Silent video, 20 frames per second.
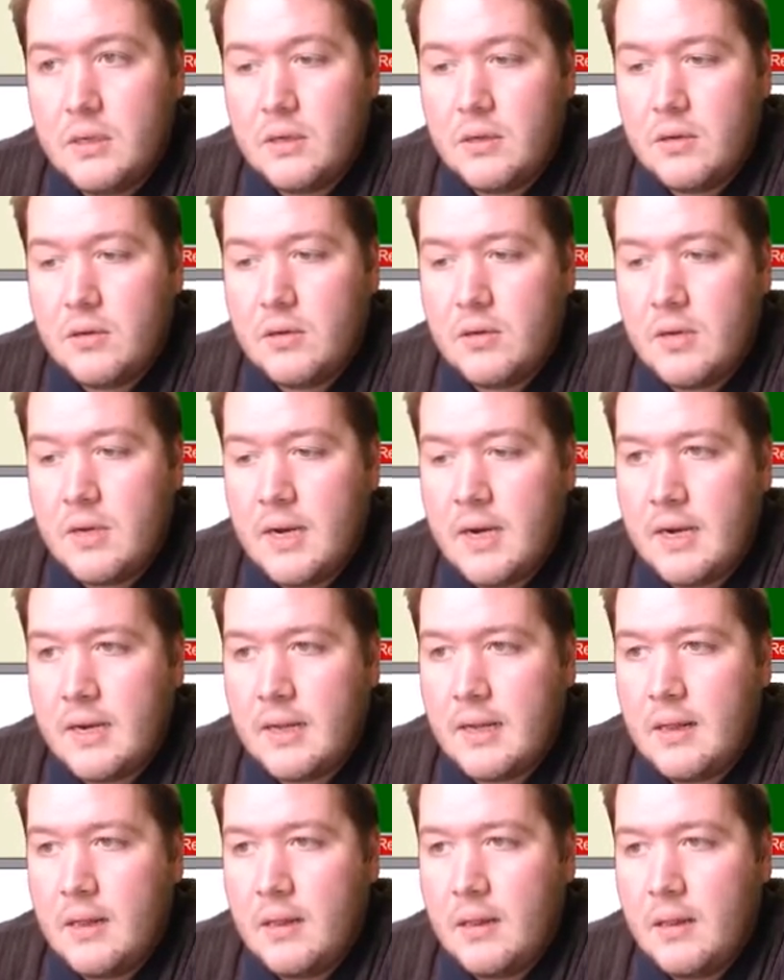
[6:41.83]
Nine
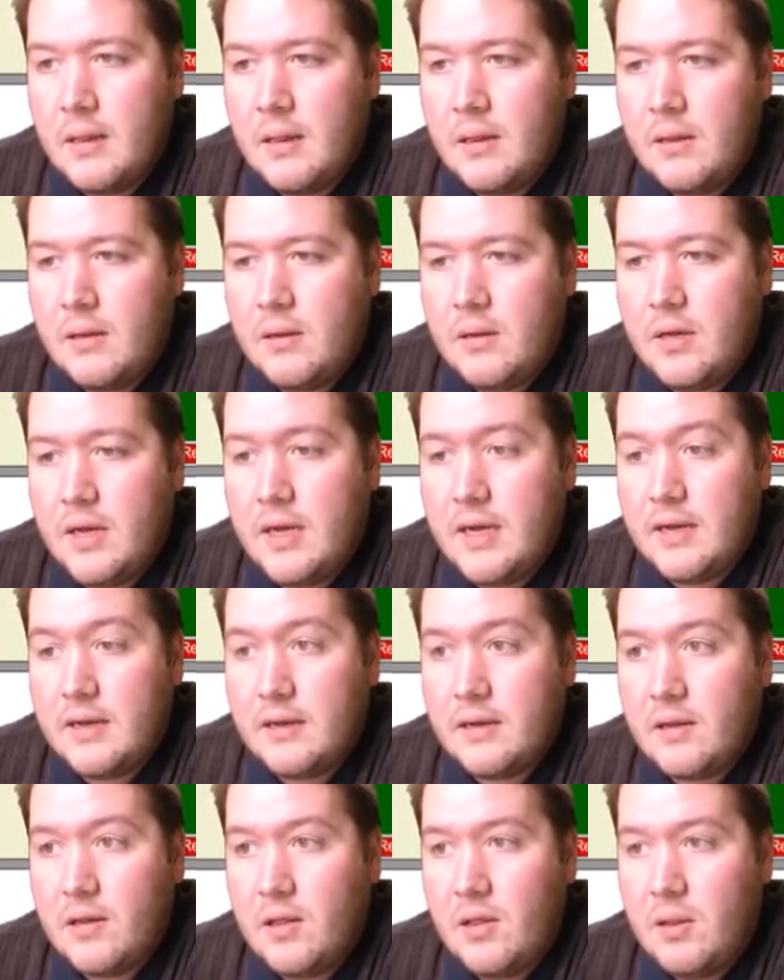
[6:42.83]
o'clock. Uh,
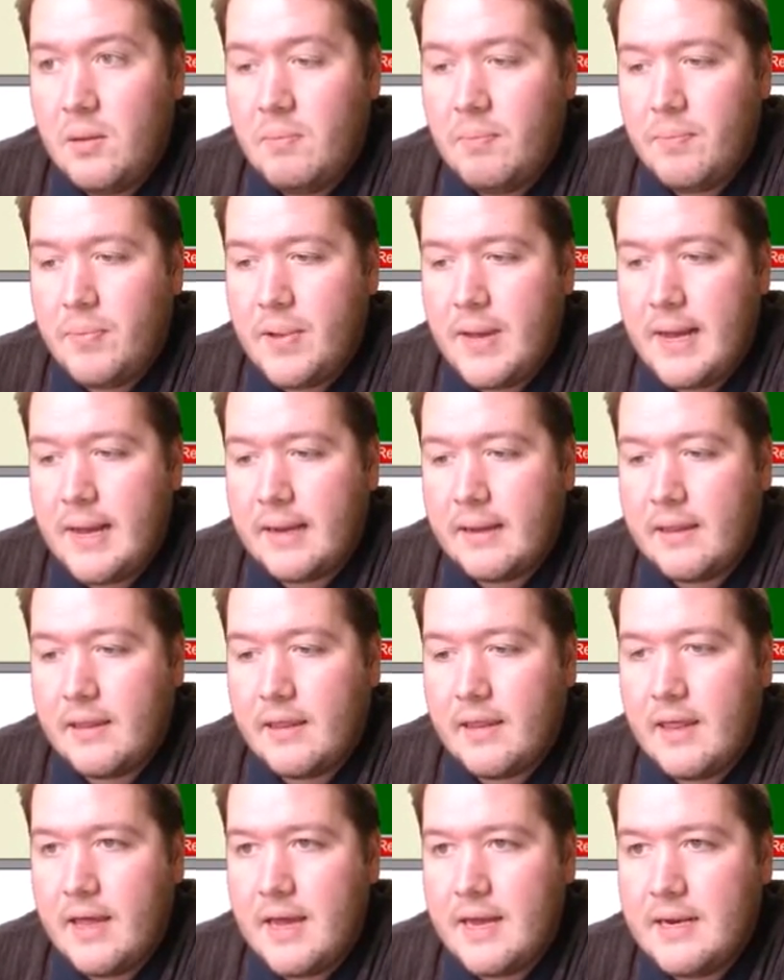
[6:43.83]
club back.
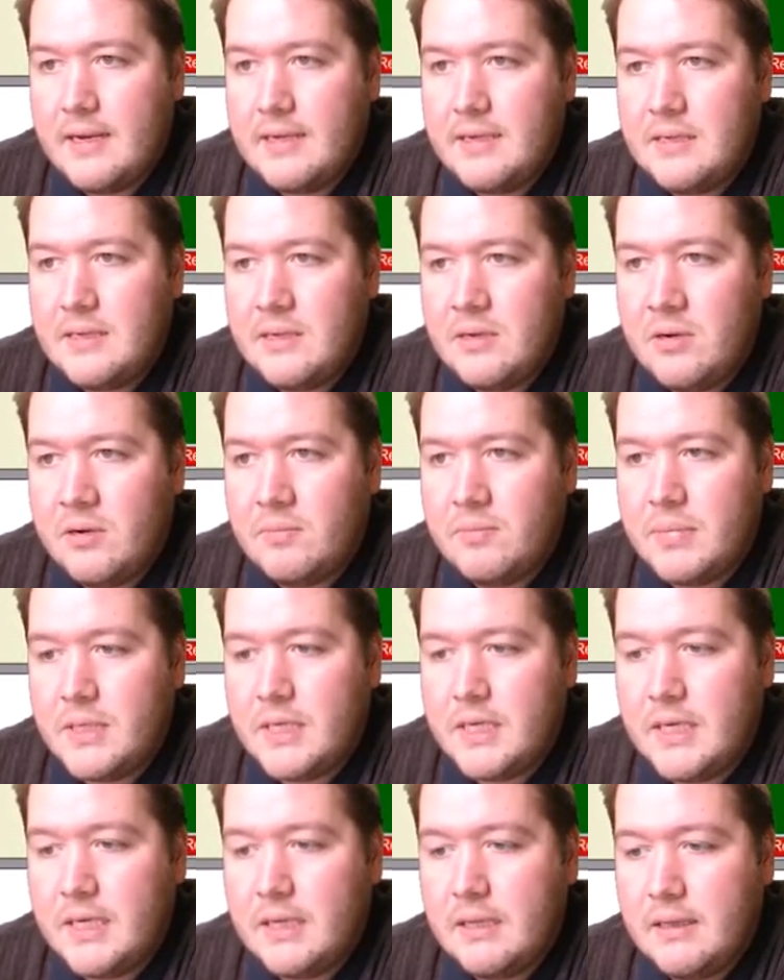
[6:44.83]
That is not
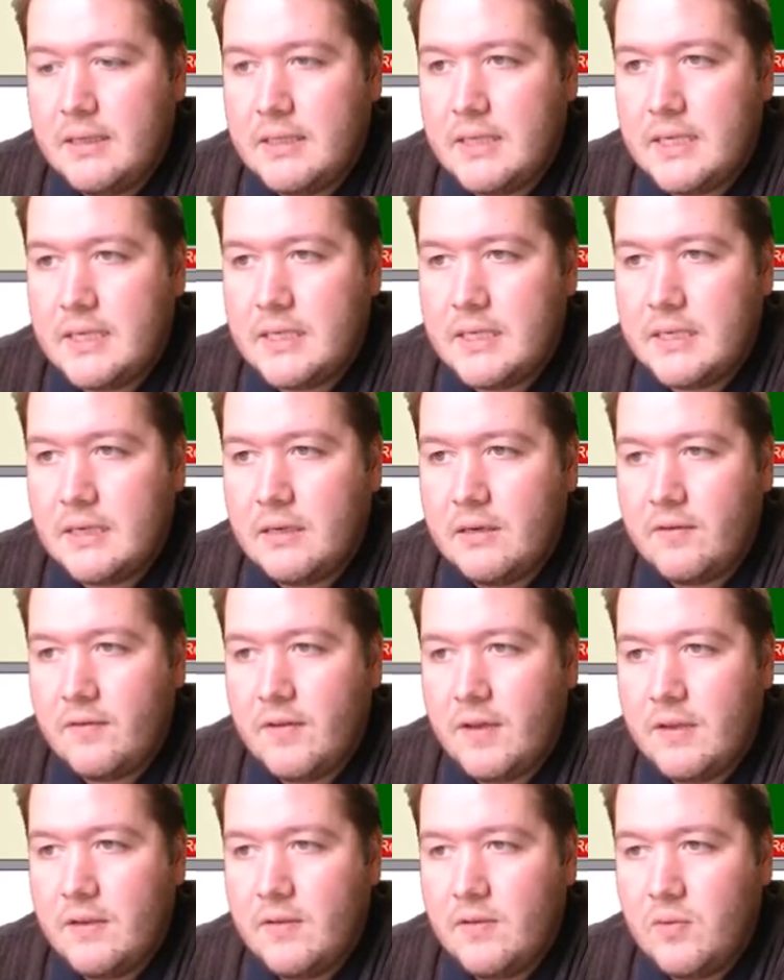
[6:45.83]
particularly testing
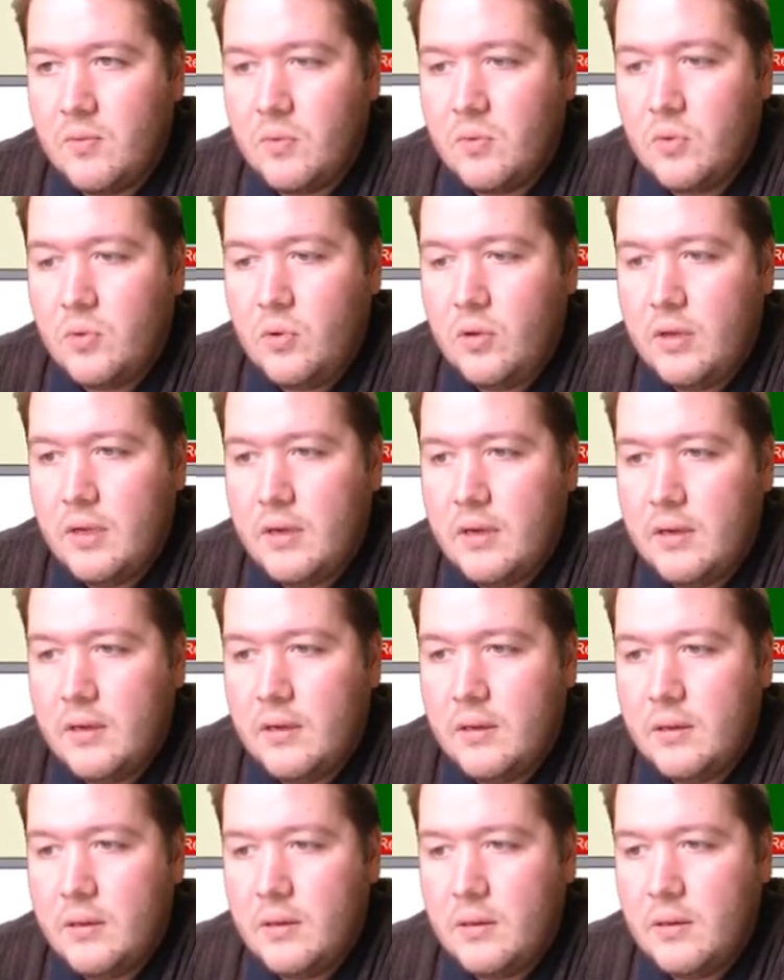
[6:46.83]
defense. We'll
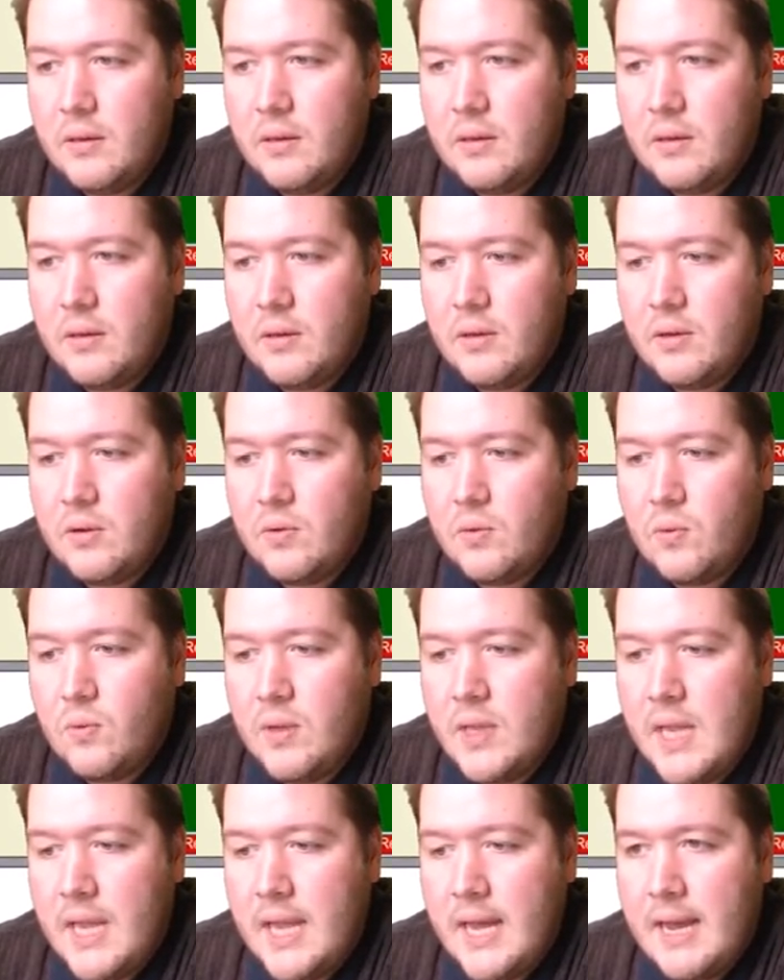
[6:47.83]
uh,
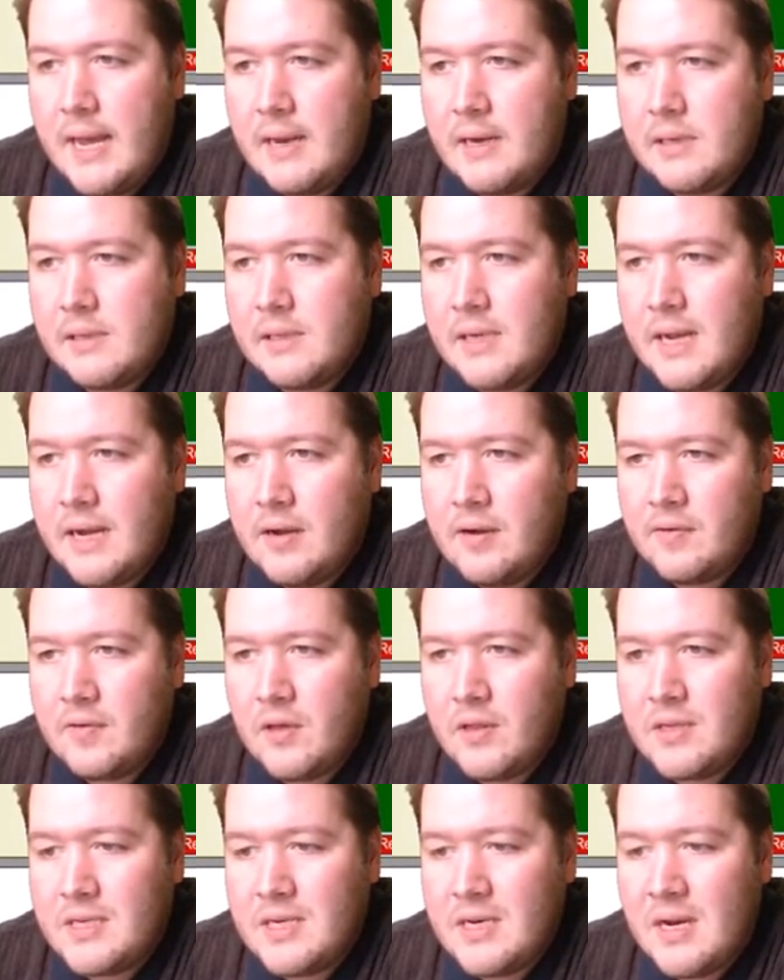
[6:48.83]
win that. Now I've
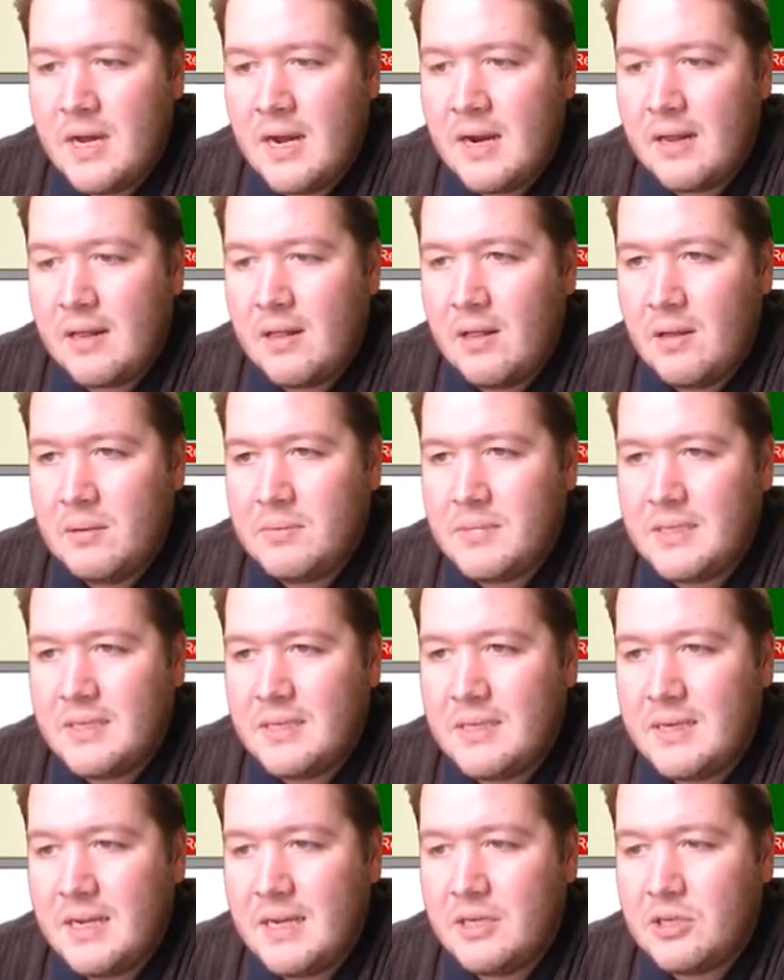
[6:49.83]
got this nine of clubs as
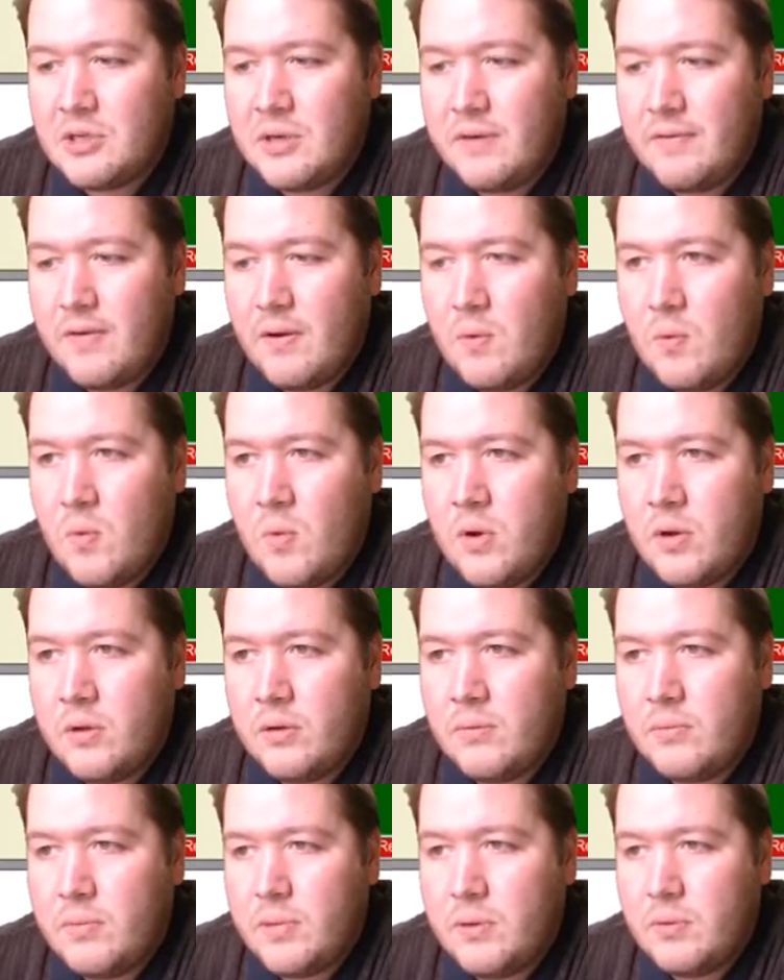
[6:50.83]
an entry if I want,
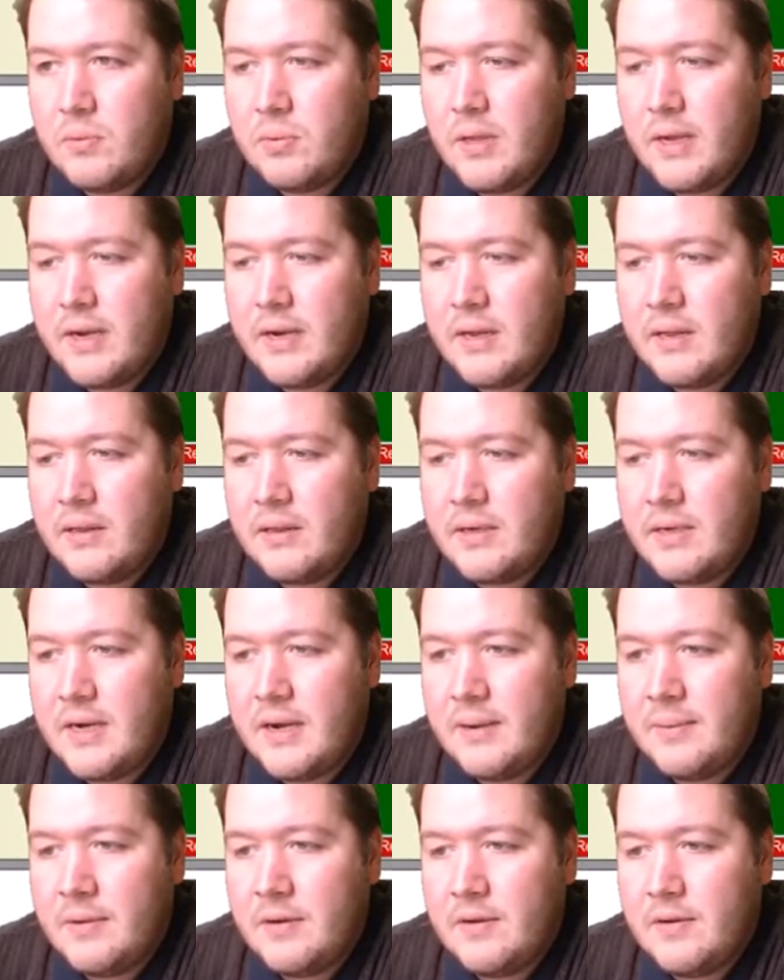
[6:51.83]
but we'll play another
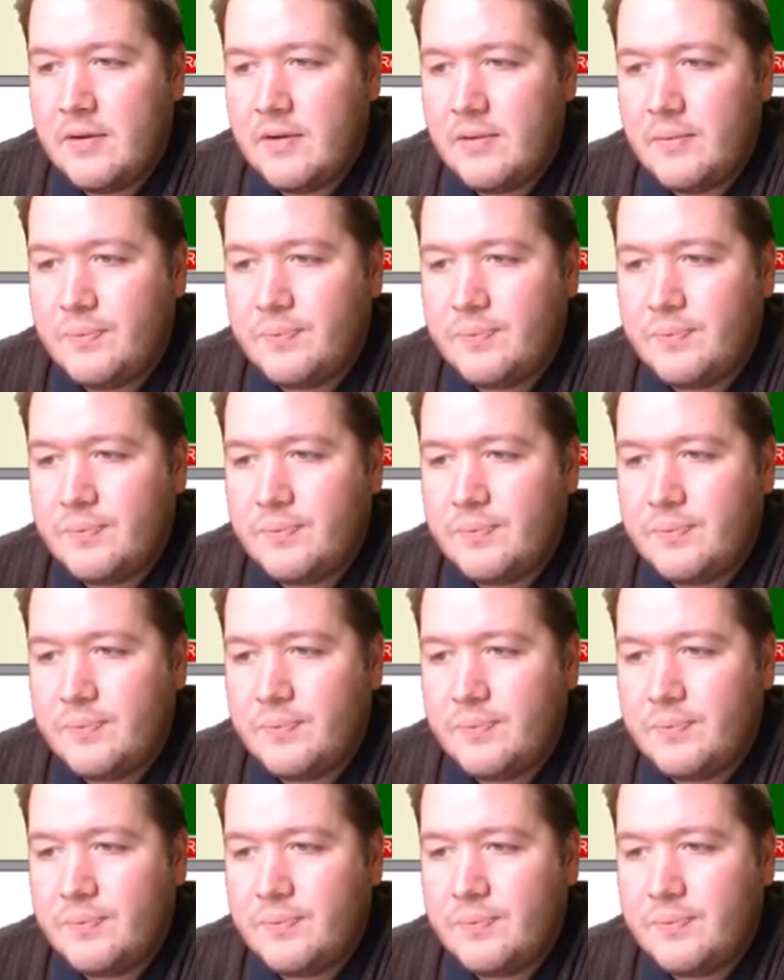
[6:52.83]
diamond